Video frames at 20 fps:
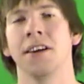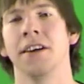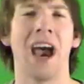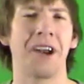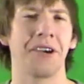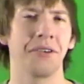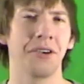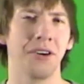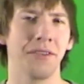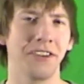
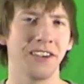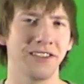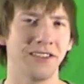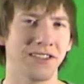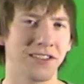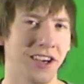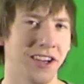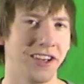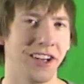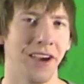I don't know if this
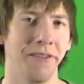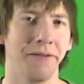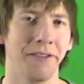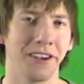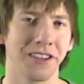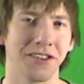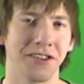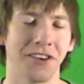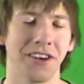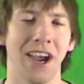is on
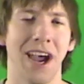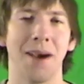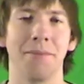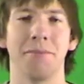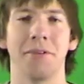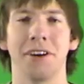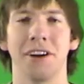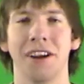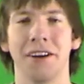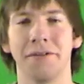Netflix or
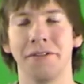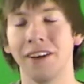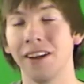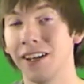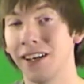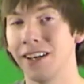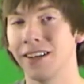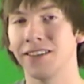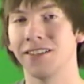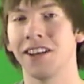not, but if it
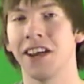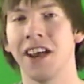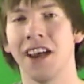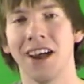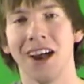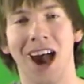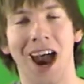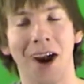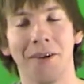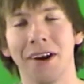is,
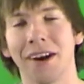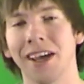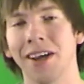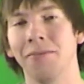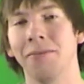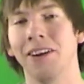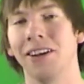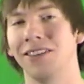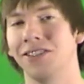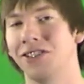I
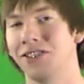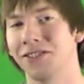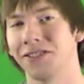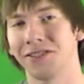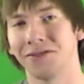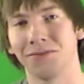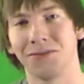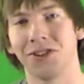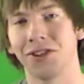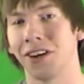recommend
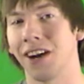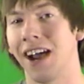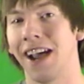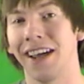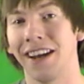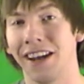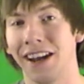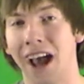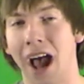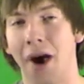just
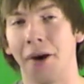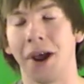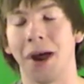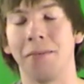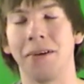trying it out.